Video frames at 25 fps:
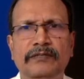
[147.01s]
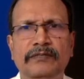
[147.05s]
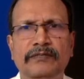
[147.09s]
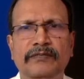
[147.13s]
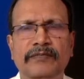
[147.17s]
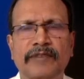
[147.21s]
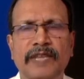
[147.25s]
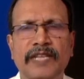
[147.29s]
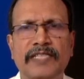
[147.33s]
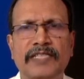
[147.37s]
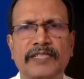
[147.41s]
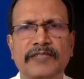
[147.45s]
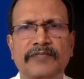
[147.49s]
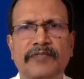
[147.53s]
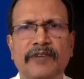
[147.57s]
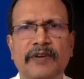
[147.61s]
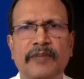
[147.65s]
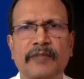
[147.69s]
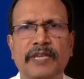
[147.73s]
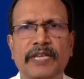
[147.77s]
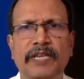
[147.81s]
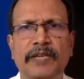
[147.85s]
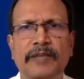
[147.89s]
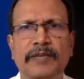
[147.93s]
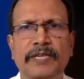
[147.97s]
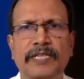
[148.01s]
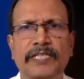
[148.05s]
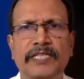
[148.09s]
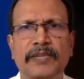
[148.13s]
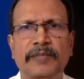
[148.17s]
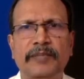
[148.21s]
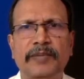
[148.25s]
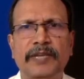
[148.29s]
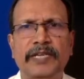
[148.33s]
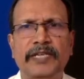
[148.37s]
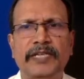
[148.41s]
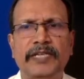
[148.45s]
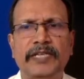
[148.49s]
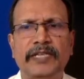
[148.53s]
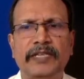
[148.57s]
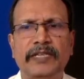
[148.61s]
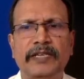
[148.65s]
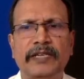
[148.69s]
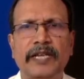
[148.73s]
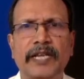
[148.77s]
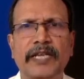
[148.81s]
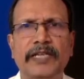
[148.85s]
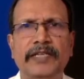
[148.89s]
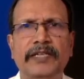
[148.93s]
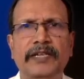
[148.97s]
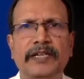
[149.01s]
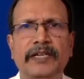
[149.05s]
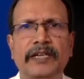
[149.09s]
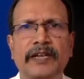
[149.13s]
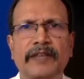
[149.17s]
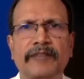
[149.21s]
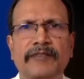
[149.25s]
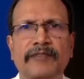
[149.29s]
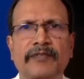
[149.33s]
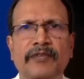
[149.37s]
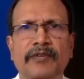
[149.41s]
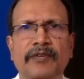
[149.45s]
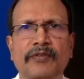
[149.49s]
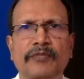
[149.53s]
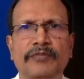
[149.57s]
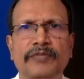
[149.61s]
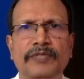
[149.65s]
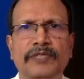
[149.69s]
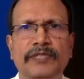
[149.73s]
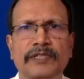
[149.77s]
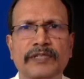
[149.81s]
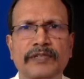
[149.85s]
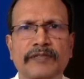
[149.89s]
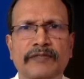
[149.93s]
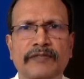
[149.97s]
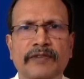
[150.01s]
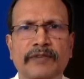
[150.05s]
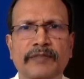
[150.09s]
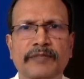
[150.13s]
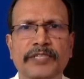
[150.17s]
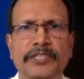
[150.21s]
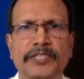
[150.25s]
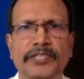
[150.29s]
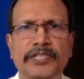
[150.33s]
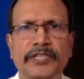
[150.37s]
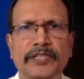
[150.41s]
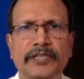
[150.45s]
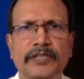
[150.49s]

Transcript: falciform ligament, separating right and left lobes from each other.